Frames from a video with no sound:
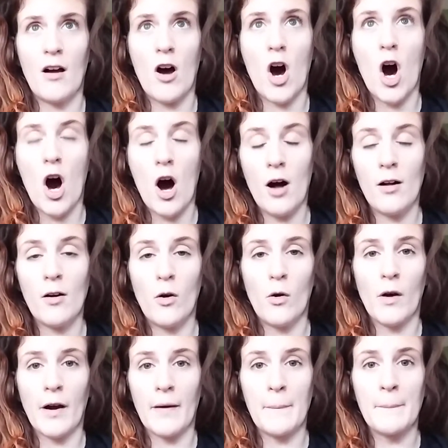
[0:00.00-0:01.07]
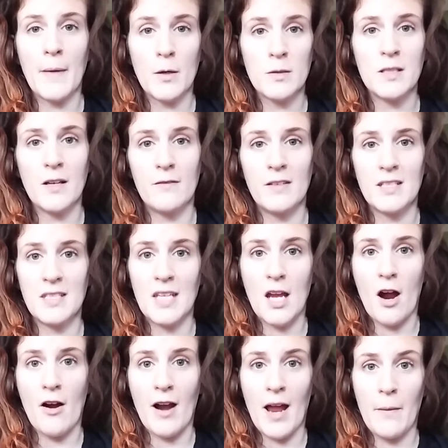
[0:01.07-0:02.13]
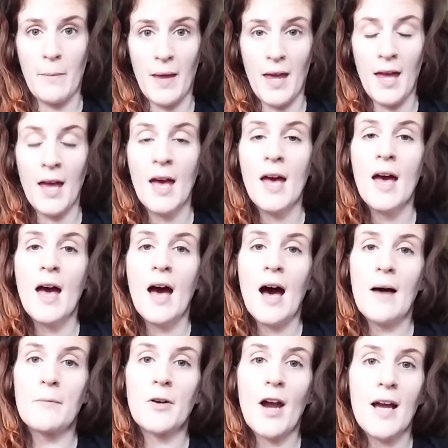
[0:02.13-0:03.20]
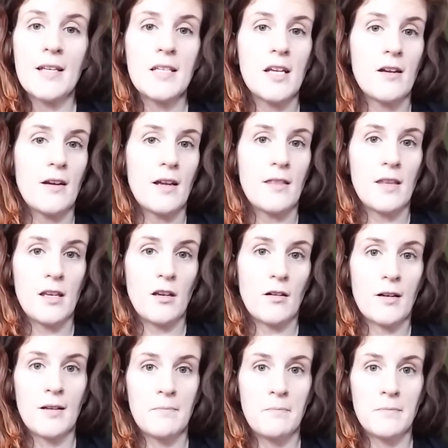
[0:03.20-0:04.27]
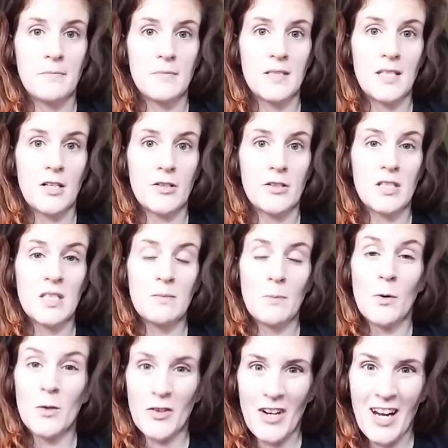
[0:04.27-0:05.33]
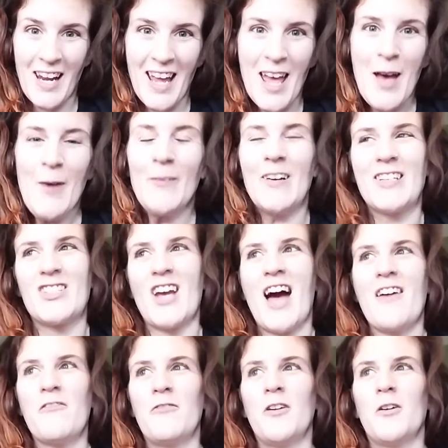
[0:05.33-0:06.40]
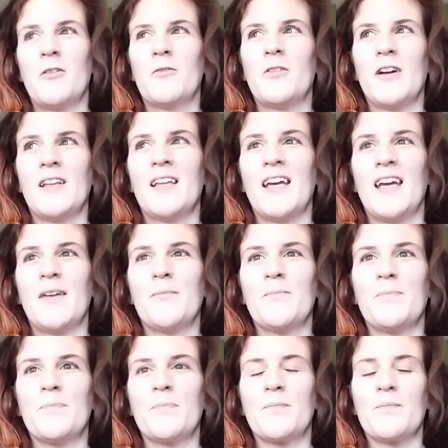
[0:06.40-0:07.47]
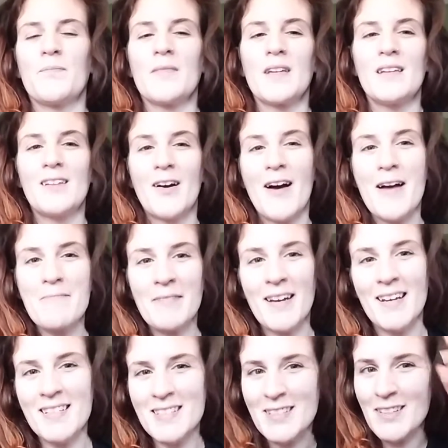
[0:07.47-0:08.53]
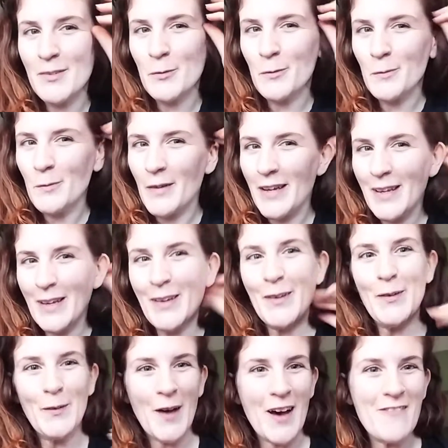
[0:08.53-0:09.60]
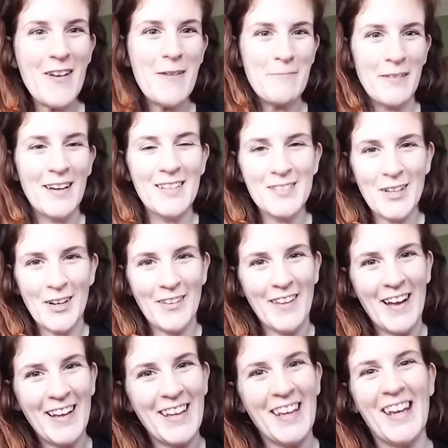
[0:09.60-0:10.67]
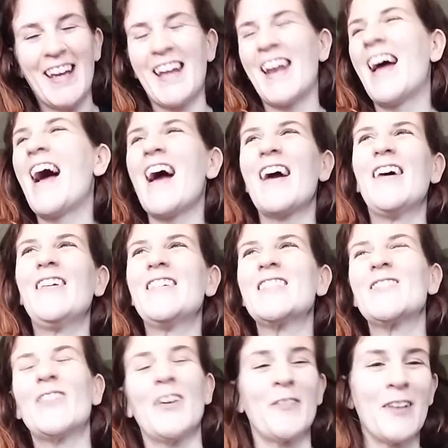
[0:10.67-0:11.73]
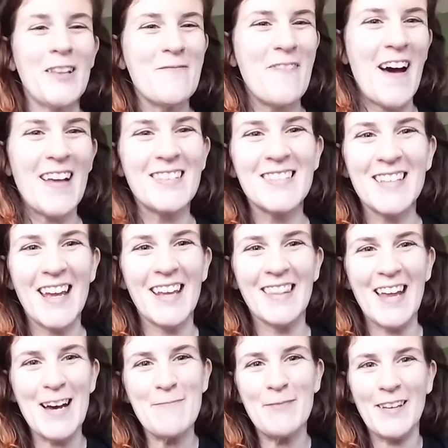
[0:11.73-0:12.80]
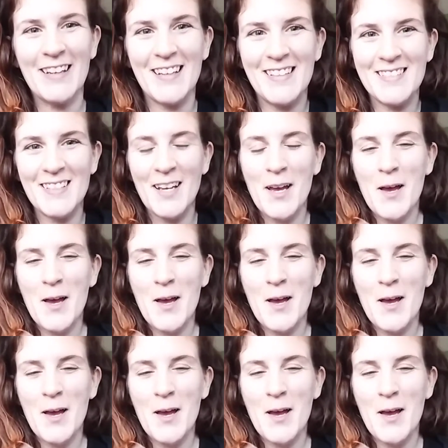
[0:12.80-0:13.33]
all or most of the CRAB criteria, then you're considered smoldering, which I feel really, MGUS, we who have MGUS are lucky, and I always feel really bad saying that because